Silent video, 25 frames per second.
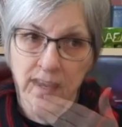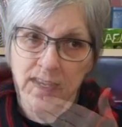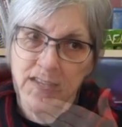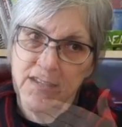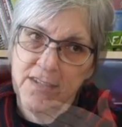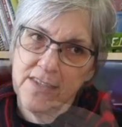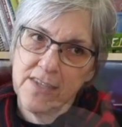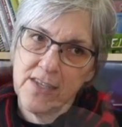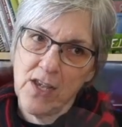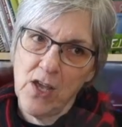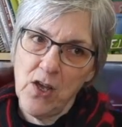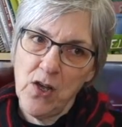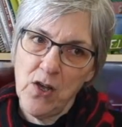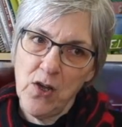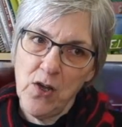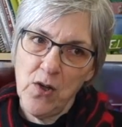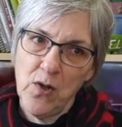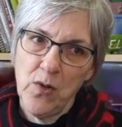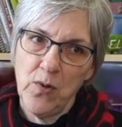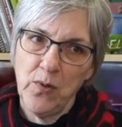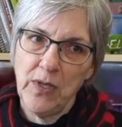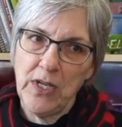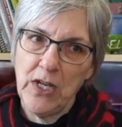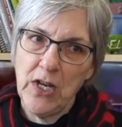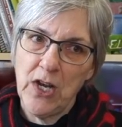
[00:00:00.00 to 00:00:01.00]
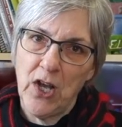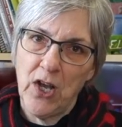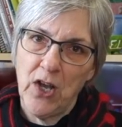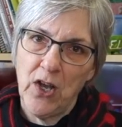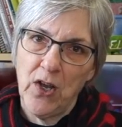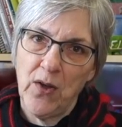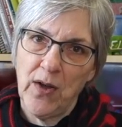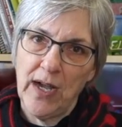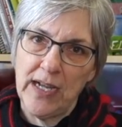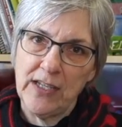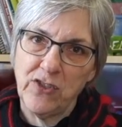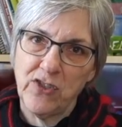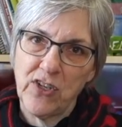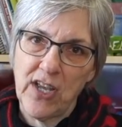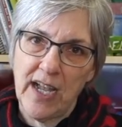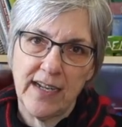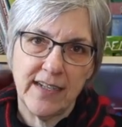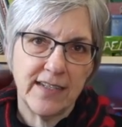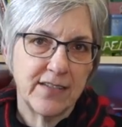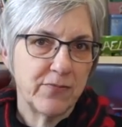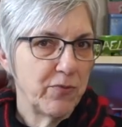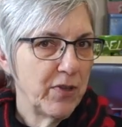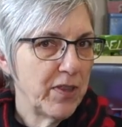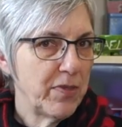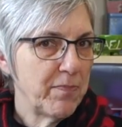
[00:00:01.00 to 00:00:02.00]
So, you know, I
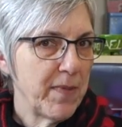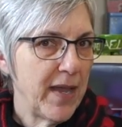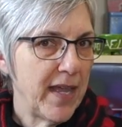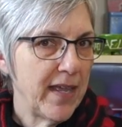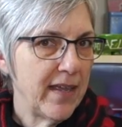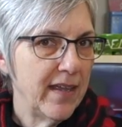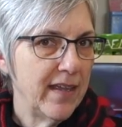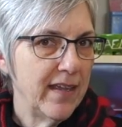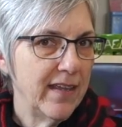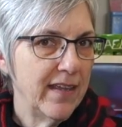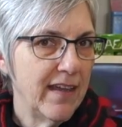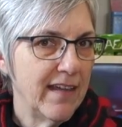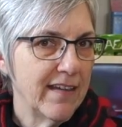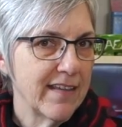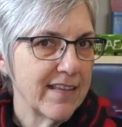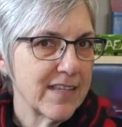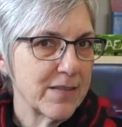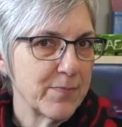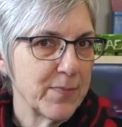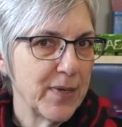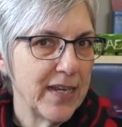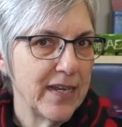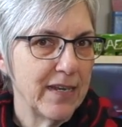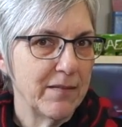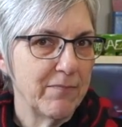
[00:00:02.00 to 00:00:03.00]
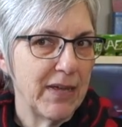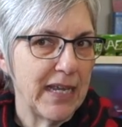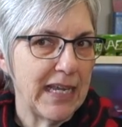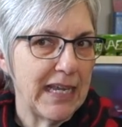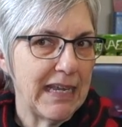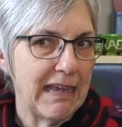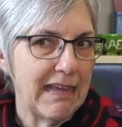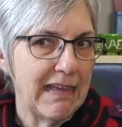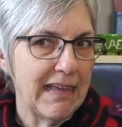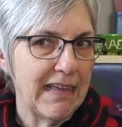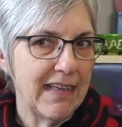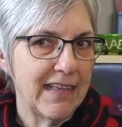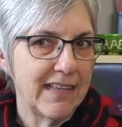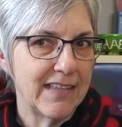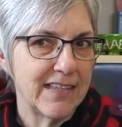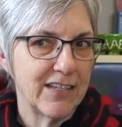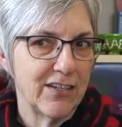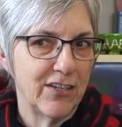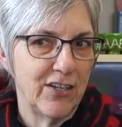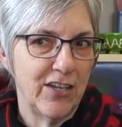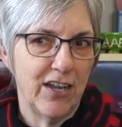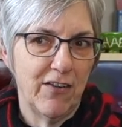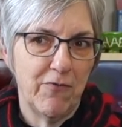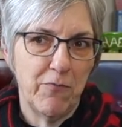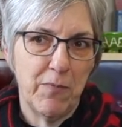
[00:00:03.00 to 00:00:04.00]
checked with my husband and my kids. Are
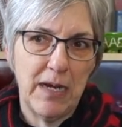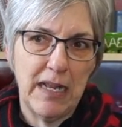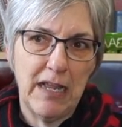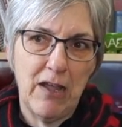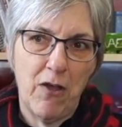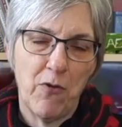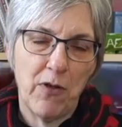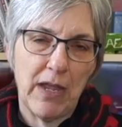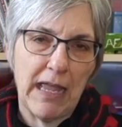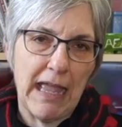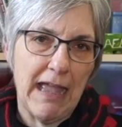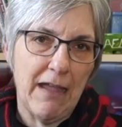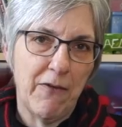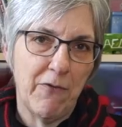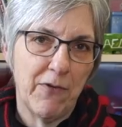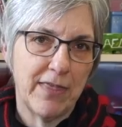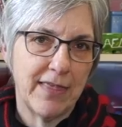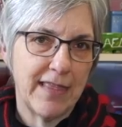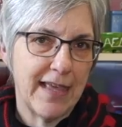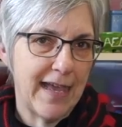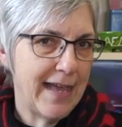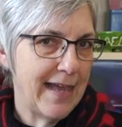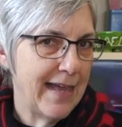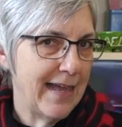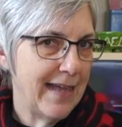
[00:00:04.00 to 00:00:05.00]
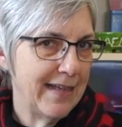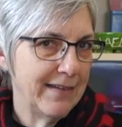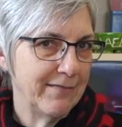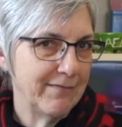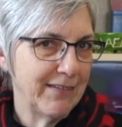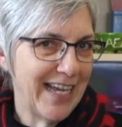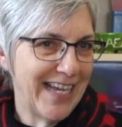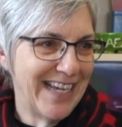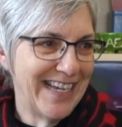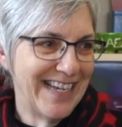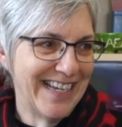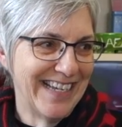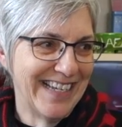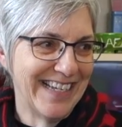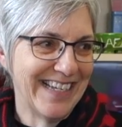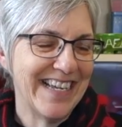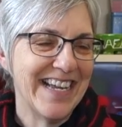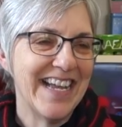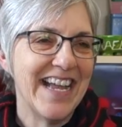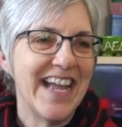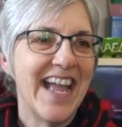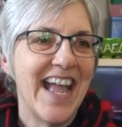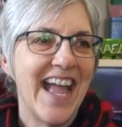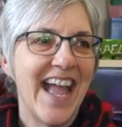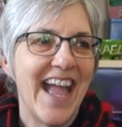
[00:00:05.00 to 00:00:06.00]
everybody okay with that?
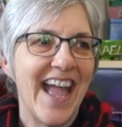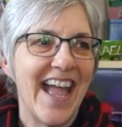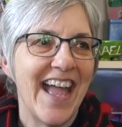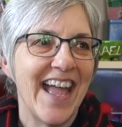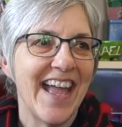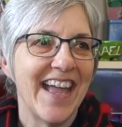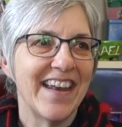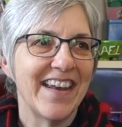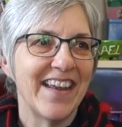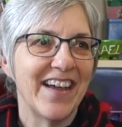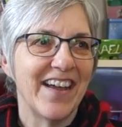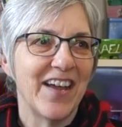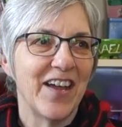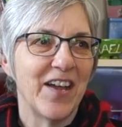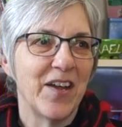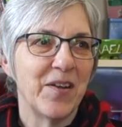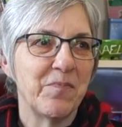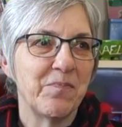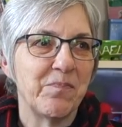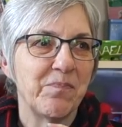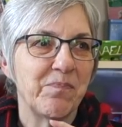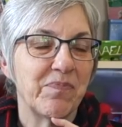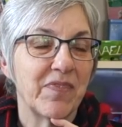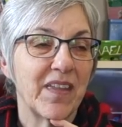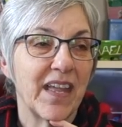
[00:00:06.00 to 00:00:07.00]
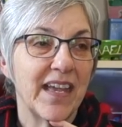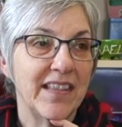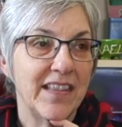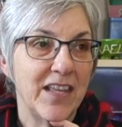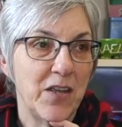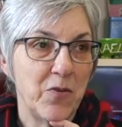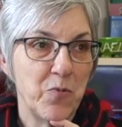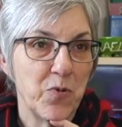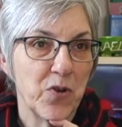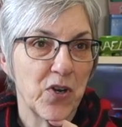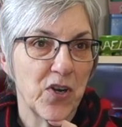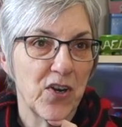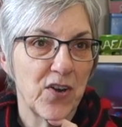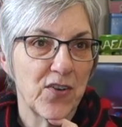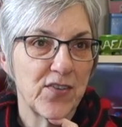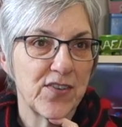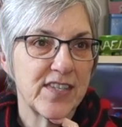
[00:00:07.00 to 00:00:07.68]
and they were.